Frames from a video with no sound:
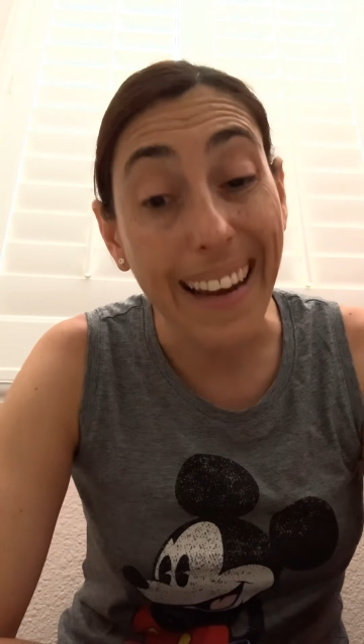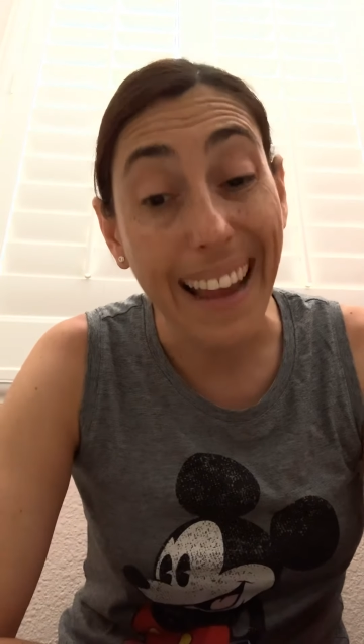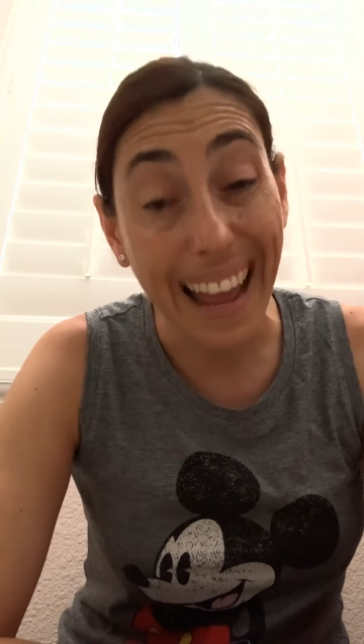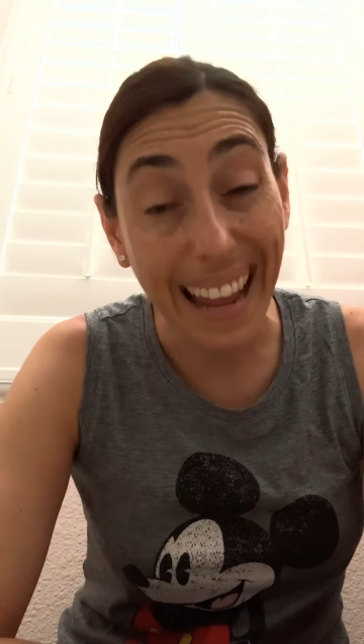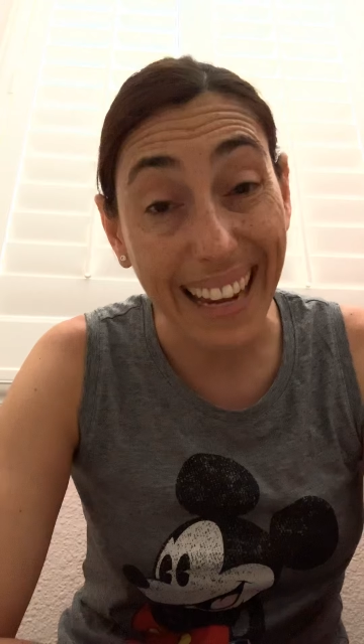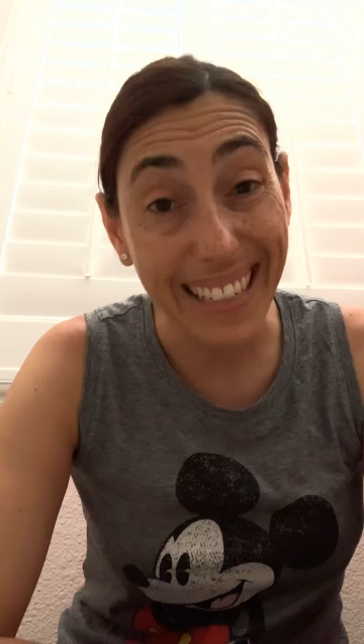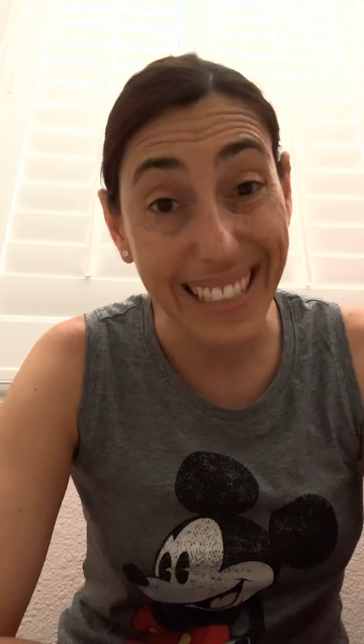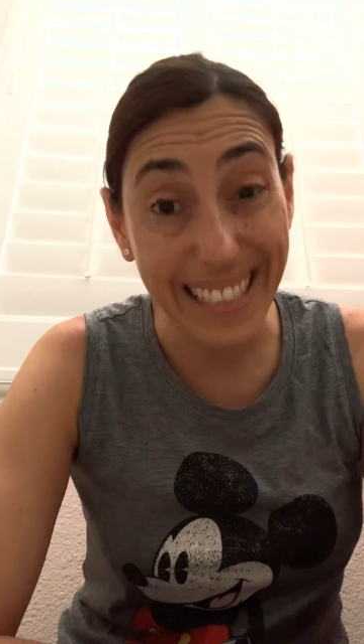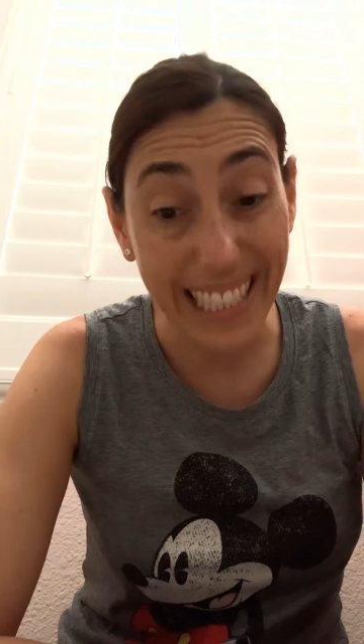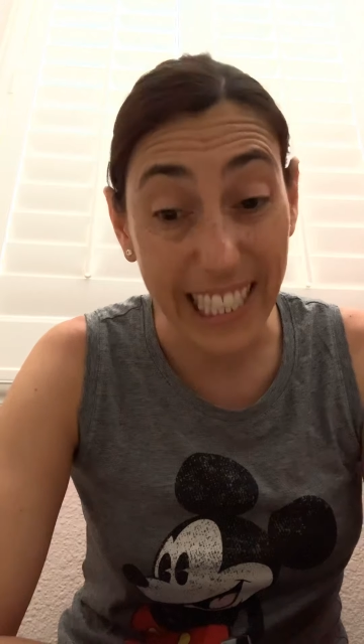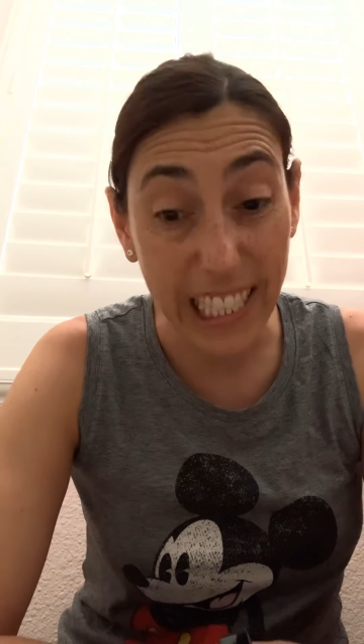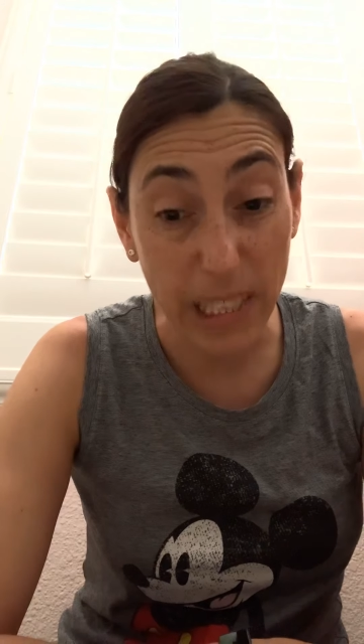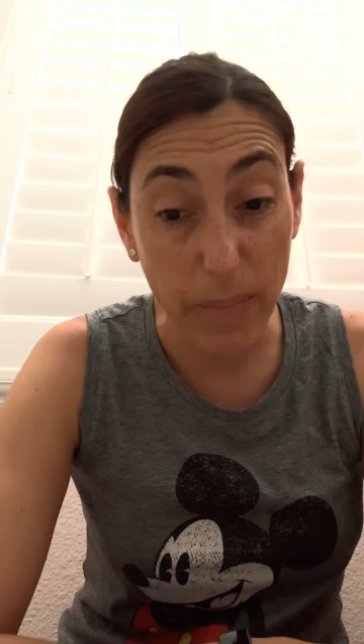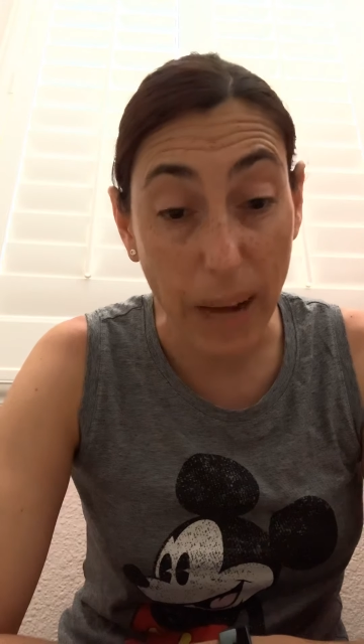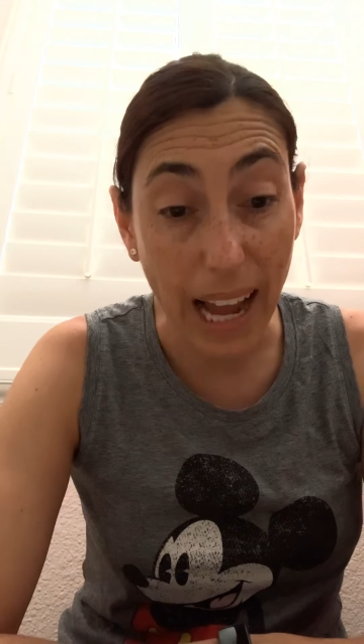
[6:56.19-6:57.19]
hanged as a
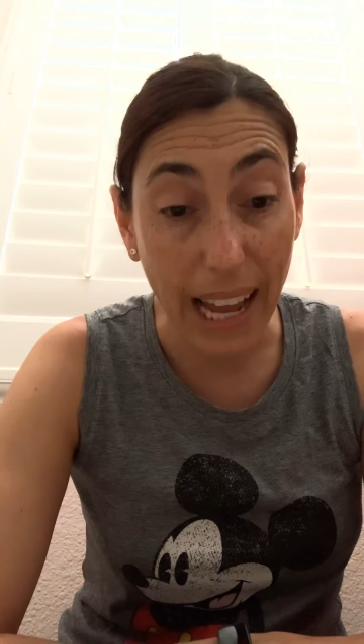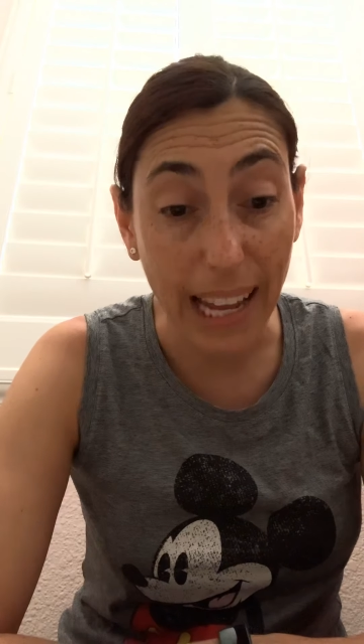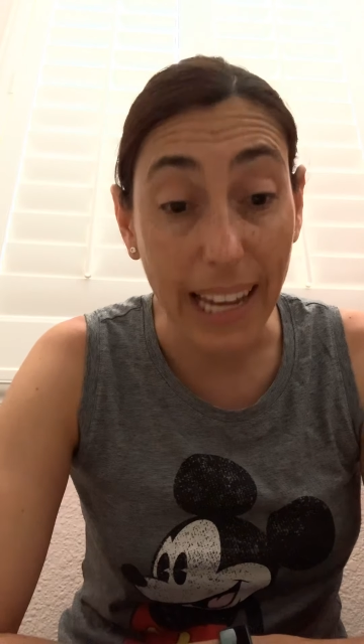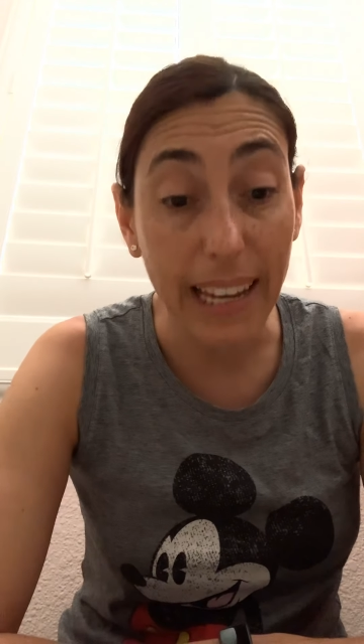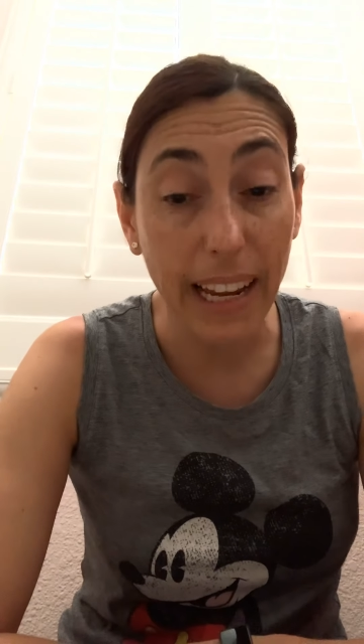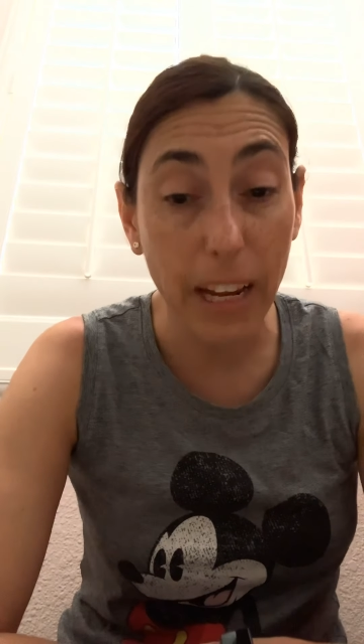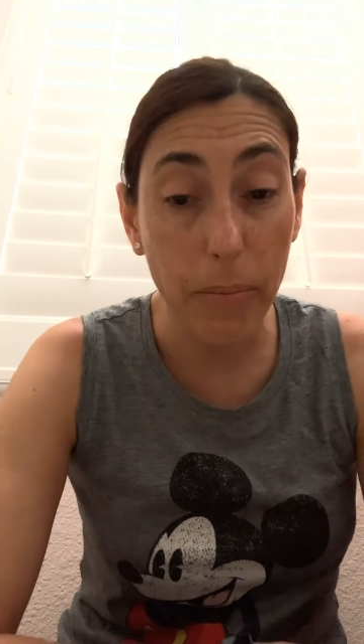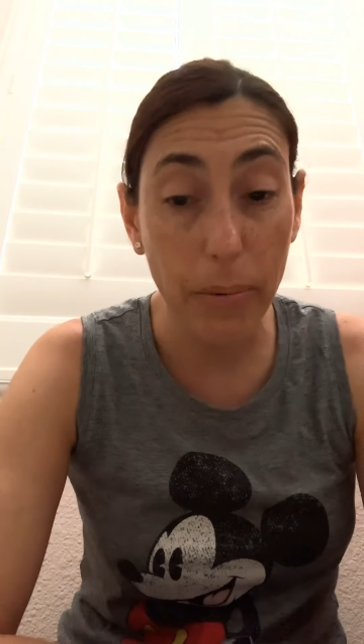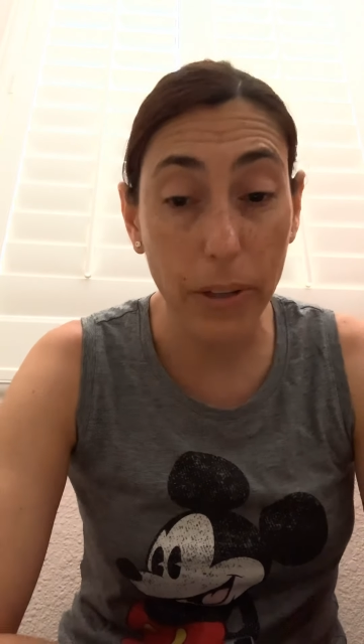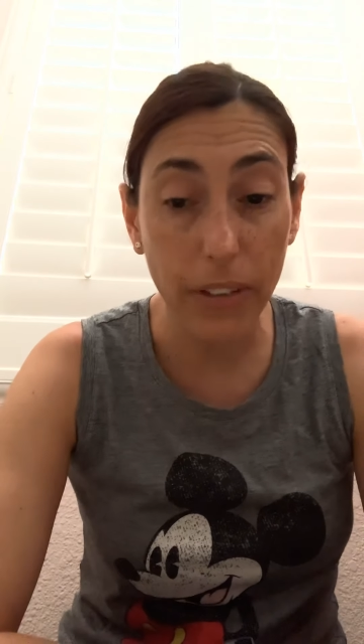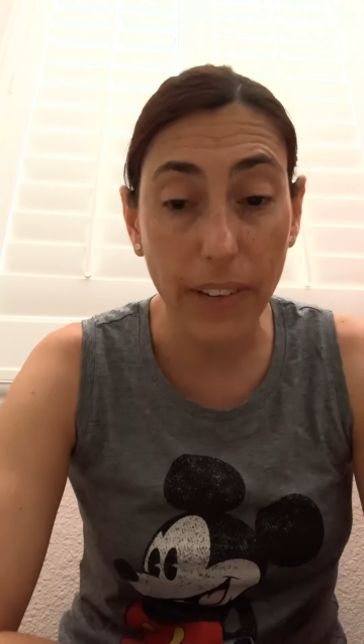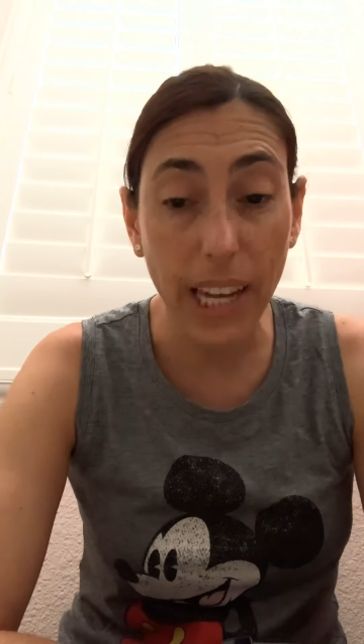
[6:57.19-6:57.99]
spy in April of